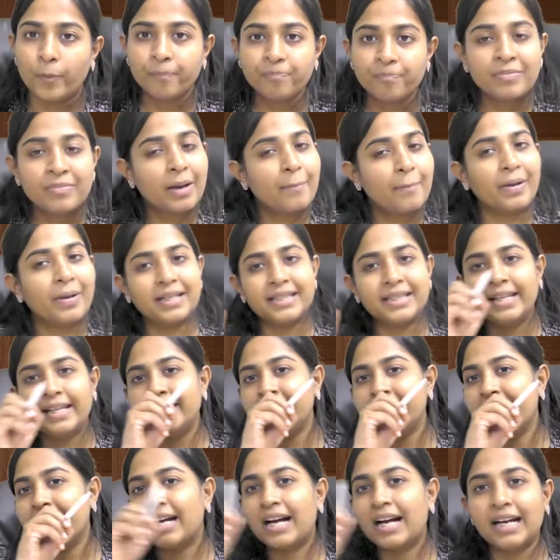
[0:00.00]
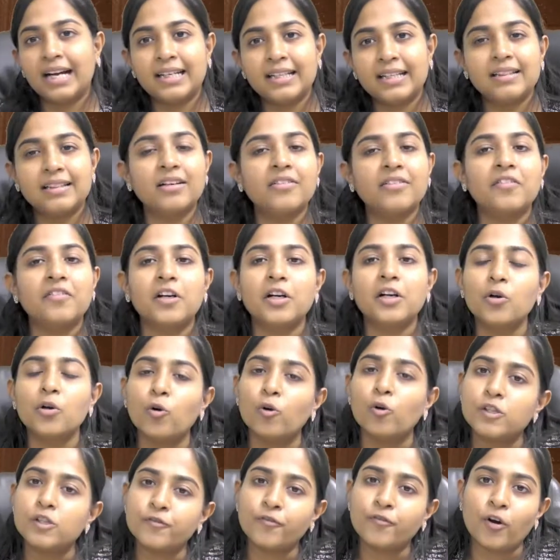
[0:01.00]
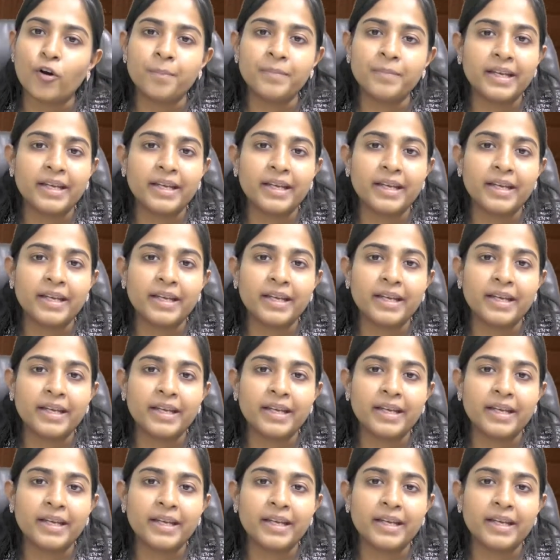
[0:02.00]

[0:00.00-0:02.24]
but then they cut the word goods from there,